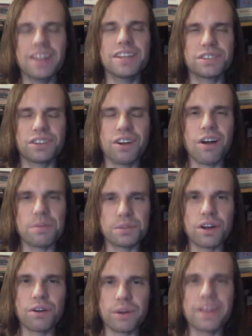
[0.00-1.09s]
The carbs
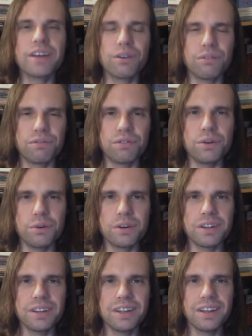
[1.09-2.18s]
are real food.